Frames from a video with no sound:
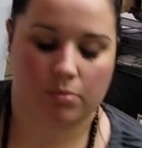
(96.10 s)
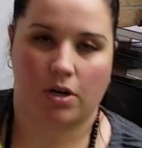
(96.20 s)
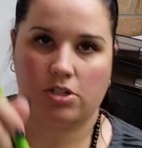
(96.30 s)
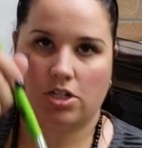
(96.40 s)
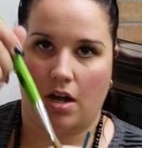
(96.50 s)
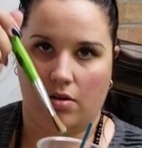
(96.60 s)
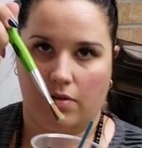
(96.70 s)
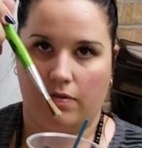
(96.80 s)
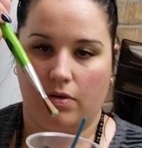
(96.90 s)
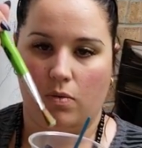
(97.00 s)
brush out
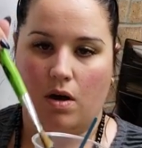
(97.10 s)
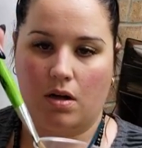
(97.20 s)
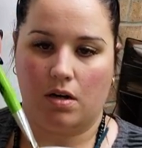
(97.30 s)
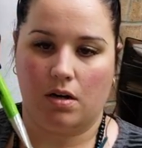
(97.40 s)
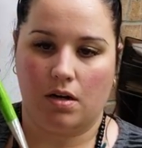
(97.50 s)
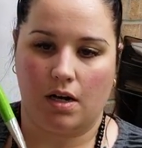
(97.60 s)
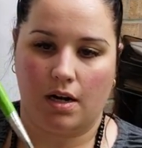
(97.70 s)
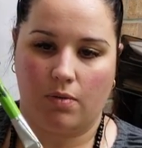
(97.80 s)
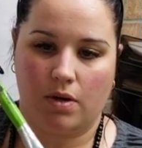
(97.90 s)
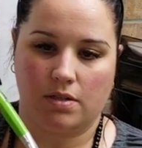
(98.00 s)
of the water, and I
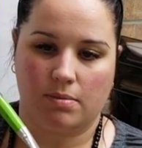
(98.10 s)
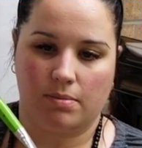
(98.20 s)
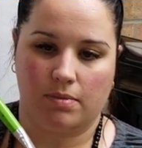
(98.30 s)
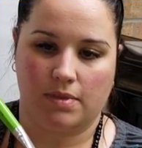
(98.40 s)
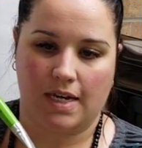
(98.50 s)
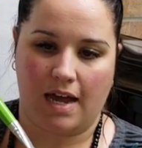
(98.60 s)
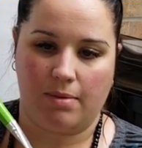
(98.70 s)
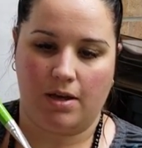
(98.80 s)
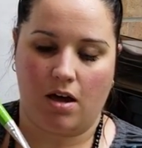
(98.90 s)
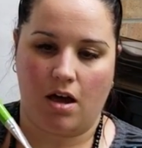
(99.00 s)
want to dab
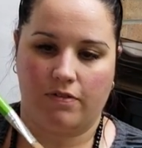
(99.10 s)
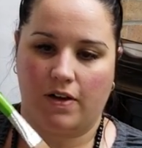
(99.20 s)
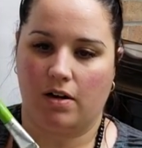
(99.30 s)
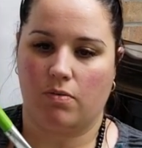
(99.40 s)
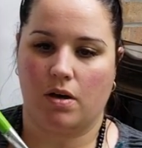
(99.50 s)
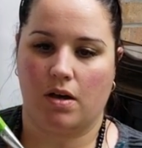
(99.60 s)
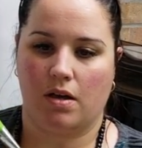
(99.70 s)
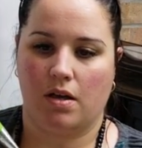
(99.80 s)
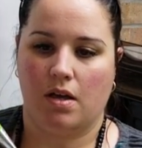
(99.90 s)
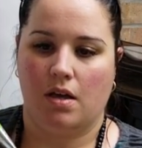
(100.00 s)
it off. I don't want
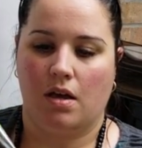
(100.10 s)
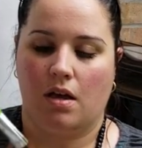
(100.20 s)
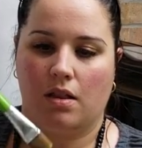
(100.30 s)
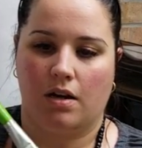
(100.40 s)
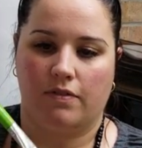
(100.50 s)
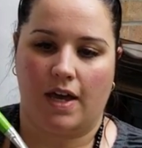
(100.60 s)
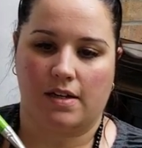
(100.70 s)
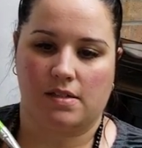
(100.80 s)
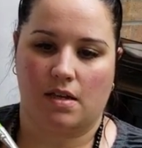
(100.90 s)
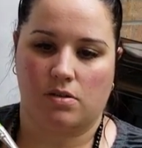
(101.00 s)
a lot of
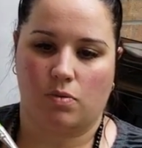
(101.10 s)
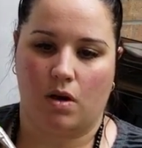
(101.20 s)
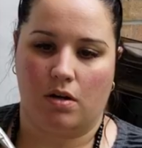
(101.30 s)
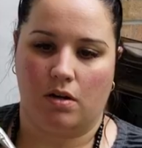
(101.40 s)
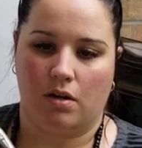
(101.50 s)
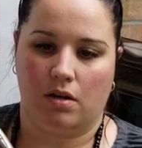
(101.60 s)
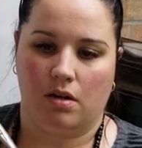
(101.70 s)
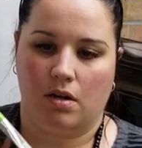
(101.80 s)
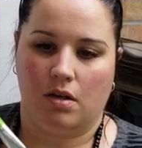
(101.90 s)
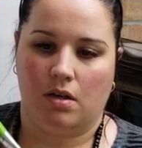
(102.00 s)
excess water
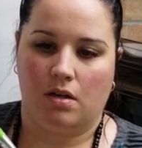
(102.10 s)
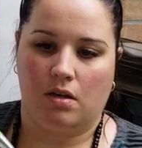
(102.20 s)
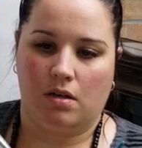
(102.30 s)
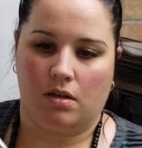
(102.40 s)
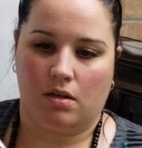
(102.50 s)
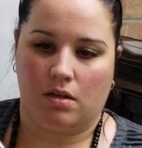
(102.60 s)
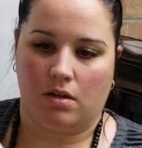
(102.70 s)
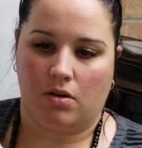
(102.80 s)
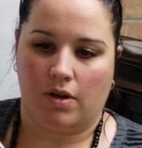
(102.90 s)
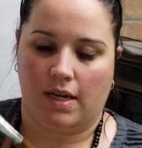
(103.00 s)

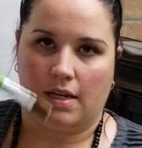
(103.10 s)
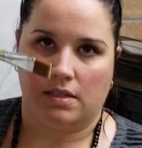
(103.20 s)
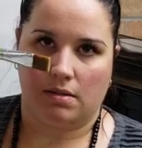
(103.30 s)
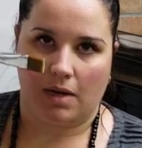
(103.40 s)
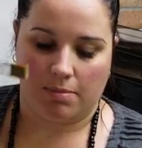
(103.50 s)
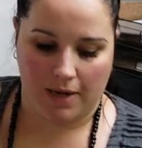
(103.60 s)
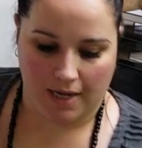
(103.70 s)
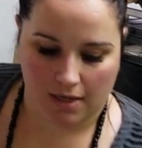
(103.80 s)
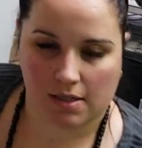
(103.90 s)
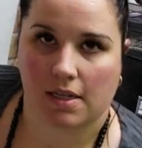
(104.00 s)
going into my
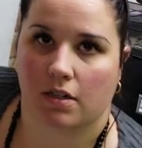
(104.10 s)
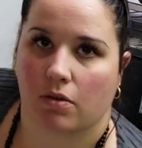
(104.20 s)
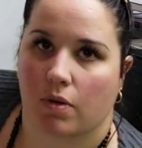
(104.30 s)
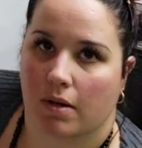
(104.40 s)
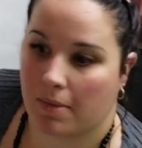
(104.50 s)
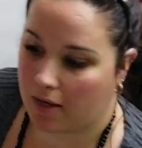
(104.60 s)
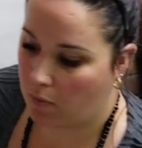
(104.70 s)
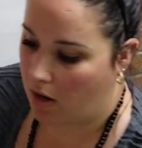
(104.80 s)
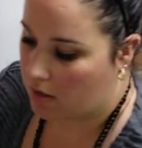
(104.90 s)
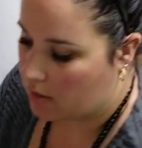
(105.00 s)
paint because I don't want to make
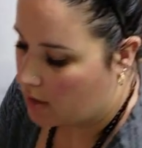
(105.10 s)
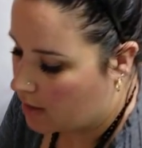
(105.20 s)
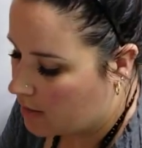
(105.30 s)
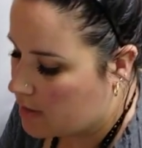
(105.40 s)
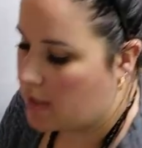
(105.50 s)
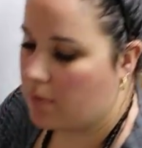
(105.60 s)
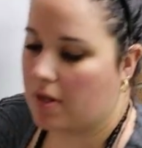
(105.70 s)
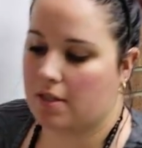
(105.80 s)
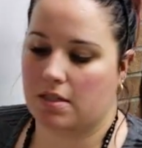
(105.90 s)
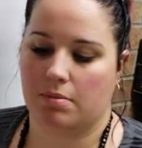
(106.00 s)
watercolors. I want
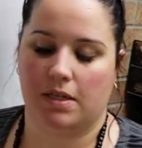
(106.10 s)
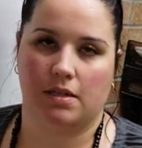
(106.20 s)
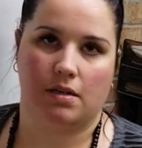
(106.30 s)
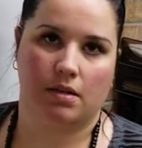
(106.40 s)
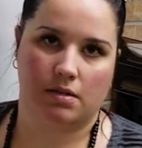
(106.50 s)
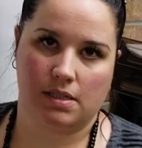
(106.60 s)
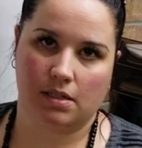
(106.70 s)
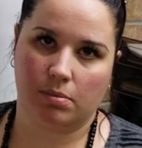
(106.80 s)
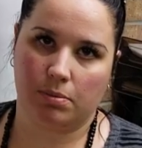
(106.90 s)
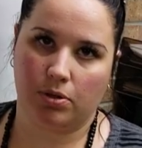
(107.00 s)
it to
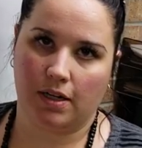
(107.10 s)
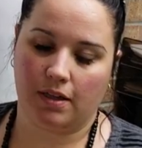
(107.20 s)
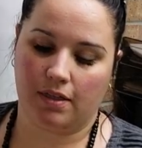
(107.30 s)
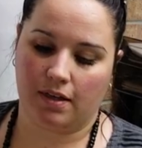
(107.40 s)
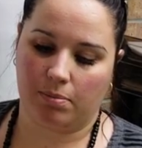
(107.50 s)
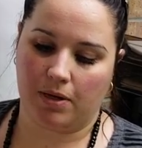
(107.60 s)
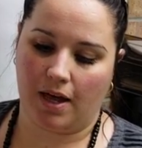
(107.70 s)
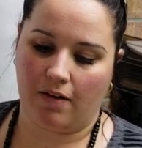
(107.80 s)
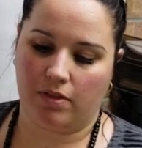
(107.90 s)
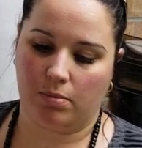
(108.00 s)
still be pretty thick, but
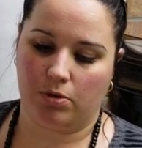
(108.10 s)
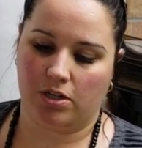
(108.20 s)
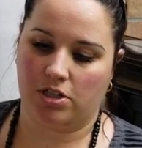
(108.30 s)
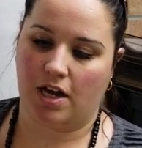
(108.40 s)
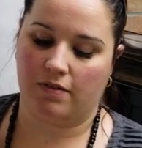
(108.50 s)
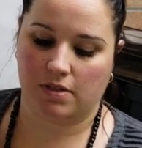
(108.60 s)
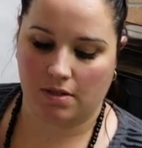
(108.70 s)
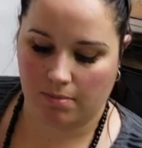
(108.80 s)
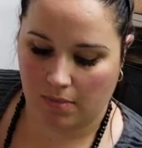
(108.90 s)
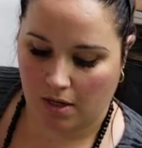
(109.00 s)
have the brush have
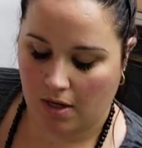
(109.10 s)
some